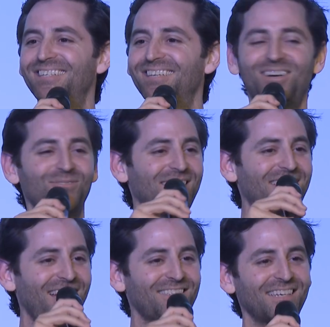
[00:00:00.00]
Oh,
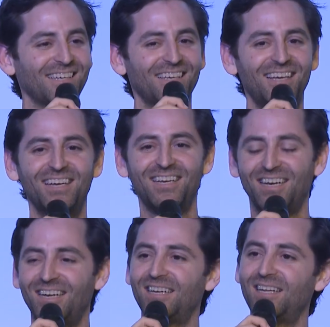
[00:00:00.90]
fantastic.
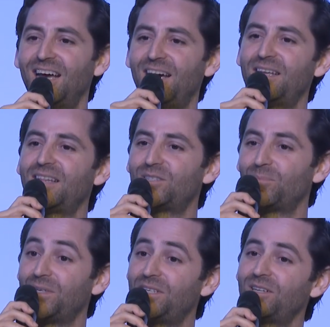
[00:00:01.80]
I think that's a
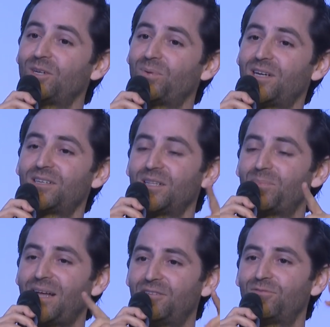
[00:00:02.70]
particular product on the
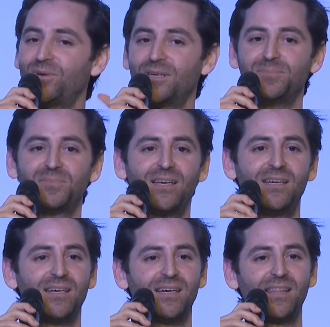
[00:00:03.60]
platform
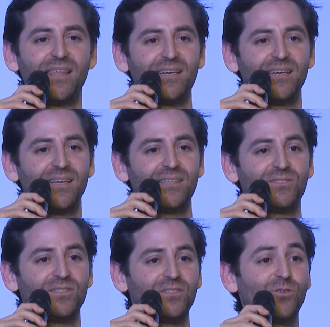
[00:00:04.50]
that
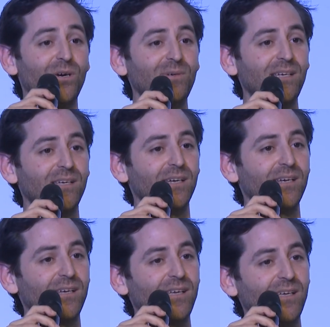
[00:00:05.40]
is growing
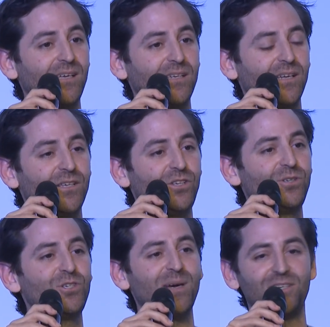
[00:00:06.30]
in a
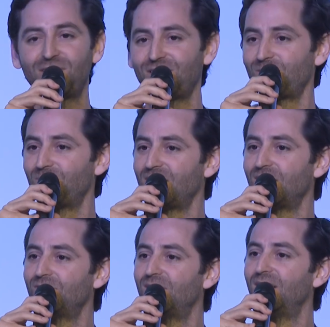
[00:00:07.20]
huge amount of customer
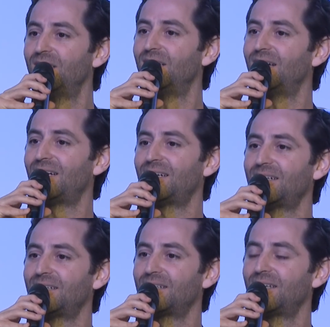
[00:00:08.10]
love,
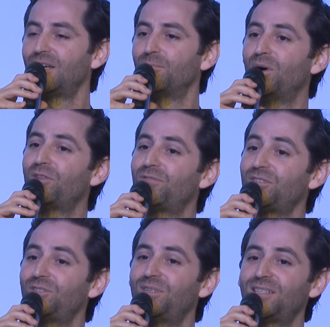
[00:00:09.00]
both for
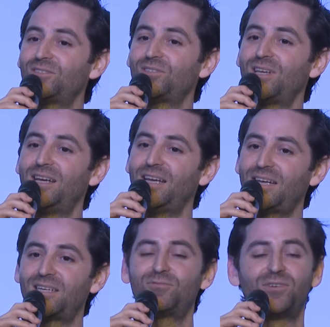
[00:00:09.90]
students
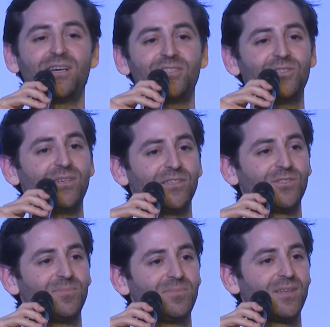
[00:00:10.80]
and for non-students.